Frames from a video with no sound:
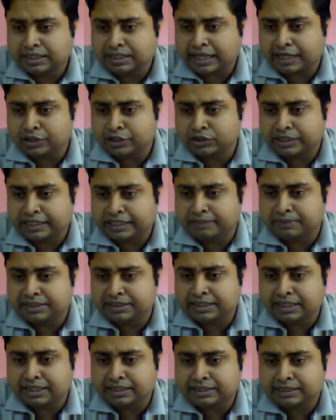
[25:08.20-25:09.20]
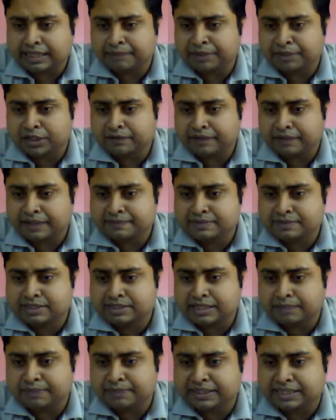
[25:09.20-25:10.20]
Can you tell me the timing of
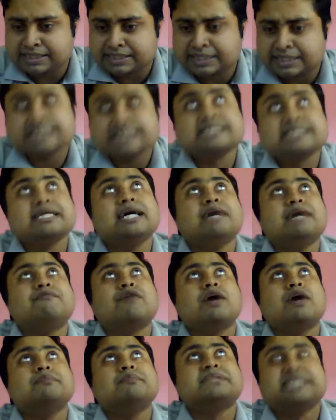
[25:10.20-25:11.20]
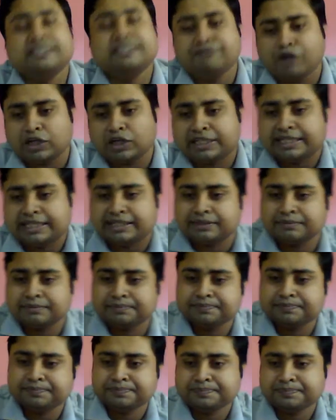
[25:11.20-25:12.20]
IMCRP test? It is from 340.
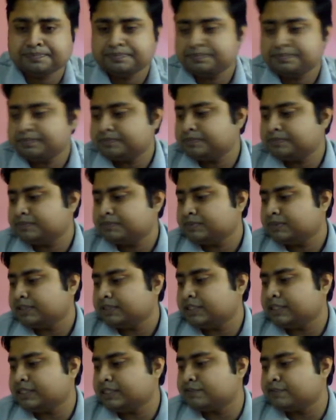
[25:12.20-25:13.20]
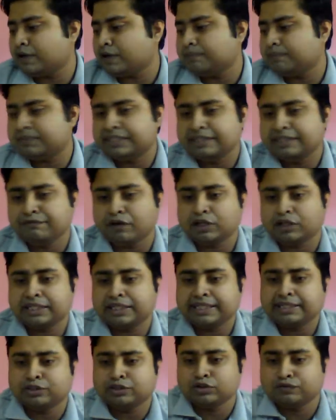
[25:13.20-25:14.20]
It is from
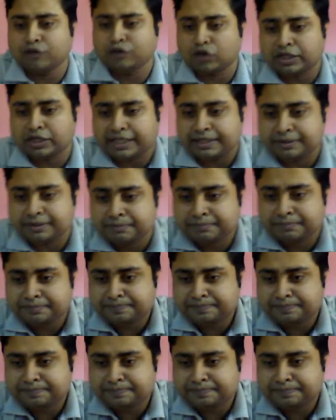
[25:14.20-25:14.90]
340 to 410.